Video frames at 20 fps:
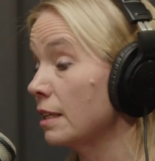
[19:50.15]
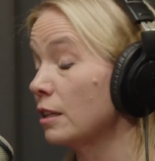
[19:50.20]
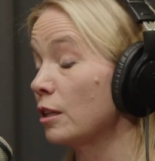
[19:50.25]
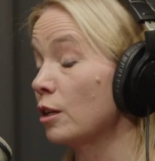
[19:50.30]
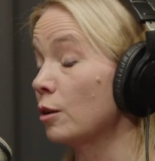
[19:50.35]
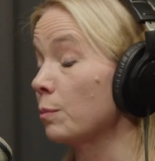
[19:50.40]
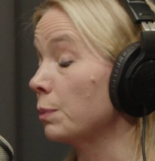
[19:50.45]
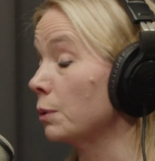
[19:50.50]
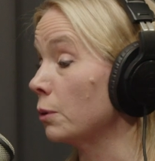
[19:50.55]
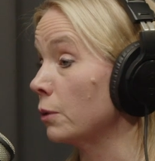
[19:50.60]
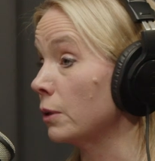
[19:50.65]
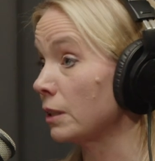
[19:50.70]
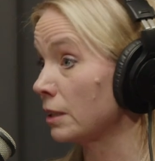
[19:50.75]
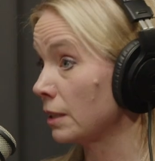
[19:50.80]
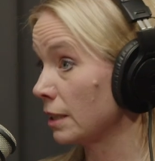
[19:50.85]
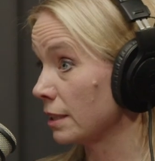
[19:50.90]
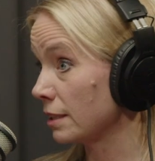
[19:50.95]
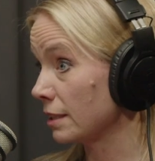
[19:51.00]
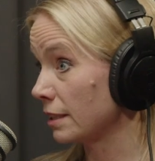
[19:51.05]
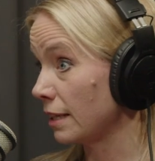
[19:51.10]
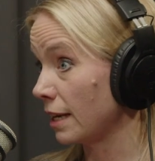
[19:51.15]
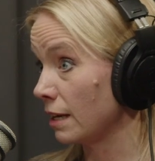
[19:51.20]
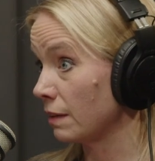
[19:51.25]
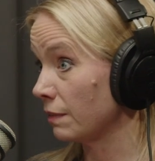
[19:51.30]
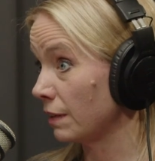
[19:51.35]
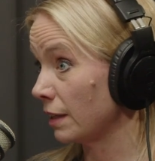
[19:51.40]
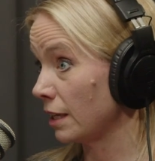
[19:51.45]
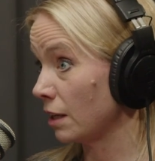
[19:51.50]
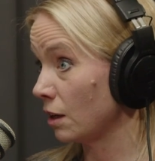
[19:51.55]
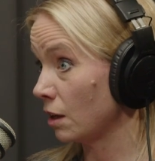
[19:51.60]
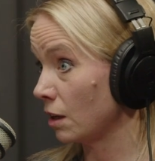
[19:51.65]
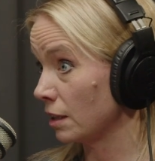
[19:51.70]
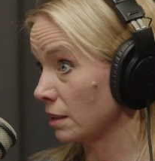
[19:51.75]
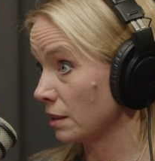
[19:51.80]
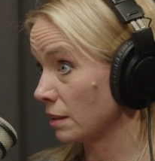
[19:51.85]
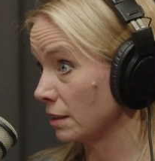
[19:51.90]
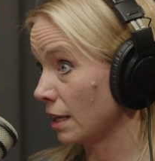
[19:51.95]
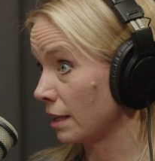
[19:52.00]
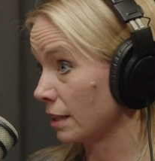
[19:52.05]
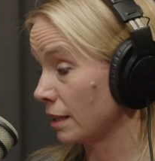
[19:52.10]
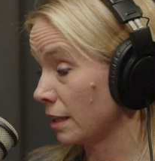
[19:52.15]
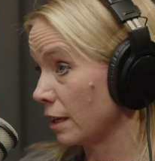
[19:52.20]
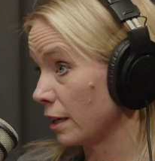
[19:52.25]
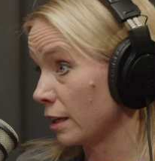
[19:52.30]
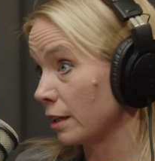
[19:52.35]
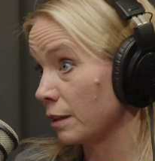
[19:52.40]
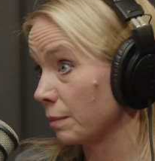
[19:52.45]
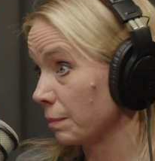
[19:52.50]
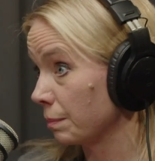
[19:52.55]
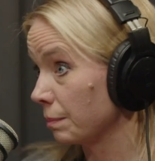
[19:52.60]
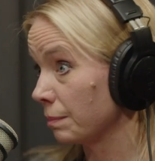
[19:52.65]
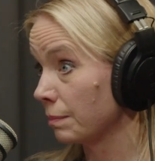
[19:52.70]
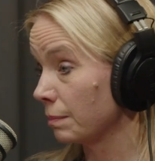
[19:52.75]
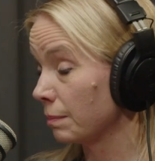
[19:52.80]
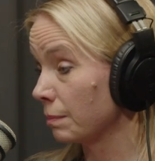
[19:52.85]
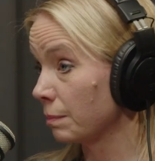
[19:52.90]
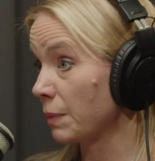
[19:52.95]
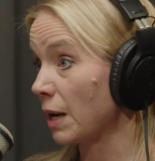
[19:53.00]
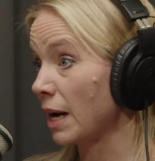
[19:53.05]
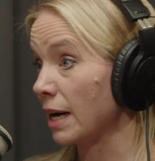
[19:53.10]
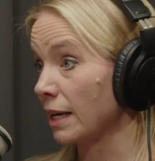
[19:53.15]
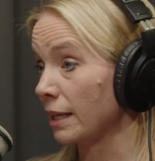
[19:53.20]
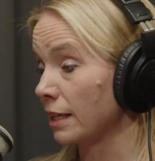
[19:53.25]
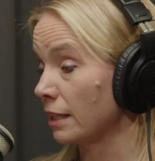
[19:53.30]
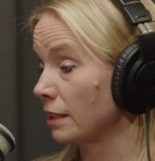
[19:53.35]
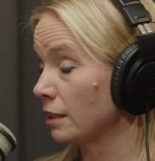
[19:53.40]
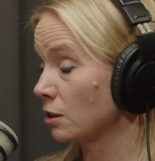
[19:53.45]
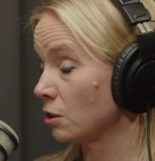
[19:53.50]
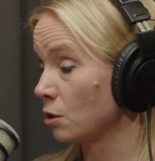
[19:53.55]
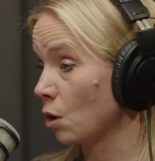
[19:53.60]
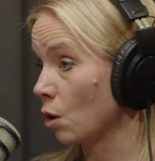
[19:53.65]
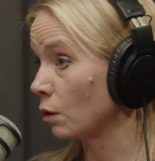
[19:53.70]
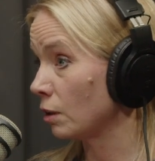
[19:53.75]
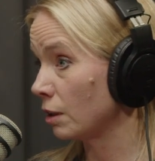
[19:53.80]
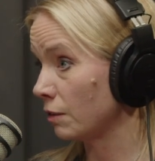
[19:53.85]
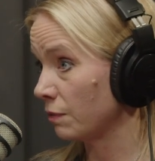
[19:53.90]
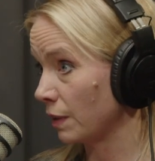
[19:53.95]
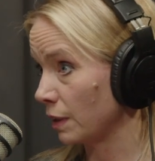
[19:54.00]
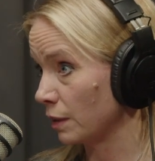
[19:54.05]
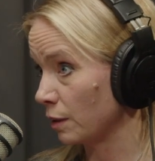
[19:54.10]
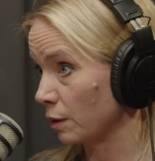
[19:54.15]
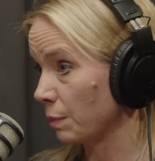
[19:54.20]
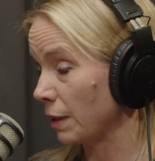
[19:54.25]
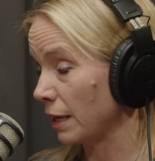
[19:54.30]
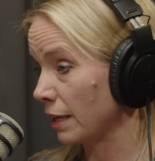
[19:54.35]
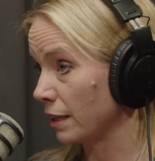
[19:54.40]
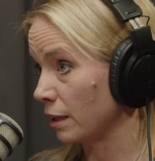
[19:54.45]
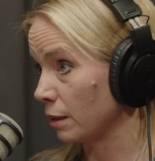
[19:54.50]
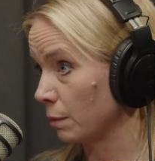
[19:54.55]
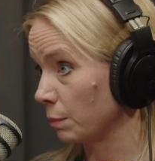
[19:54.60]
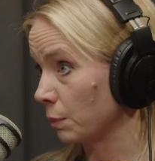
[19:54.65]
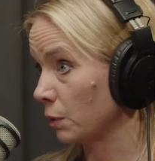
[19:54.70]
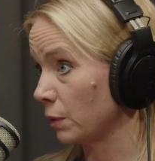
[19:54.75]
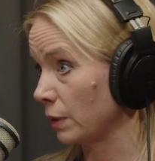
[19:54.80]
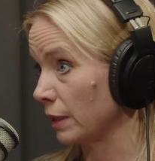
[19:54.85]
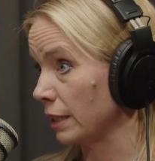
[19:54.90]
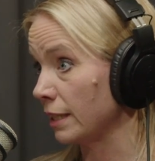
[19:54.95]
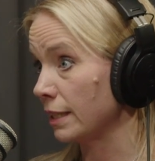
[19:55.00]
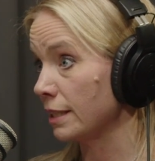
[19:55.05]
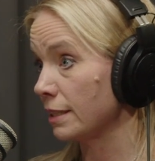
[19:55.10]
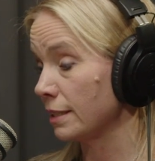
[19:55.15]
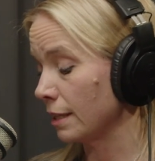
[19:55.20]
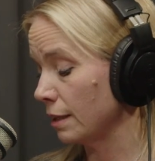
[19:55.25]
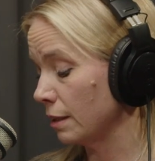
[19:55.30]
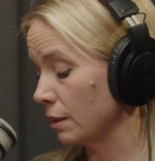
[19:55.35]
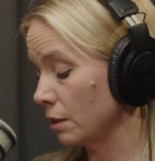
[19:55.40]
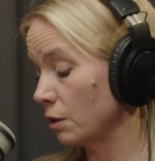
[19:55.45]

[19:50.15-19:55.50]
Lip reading: The employer doesn't have any cost out of their pocket. It's totally funded by the employees.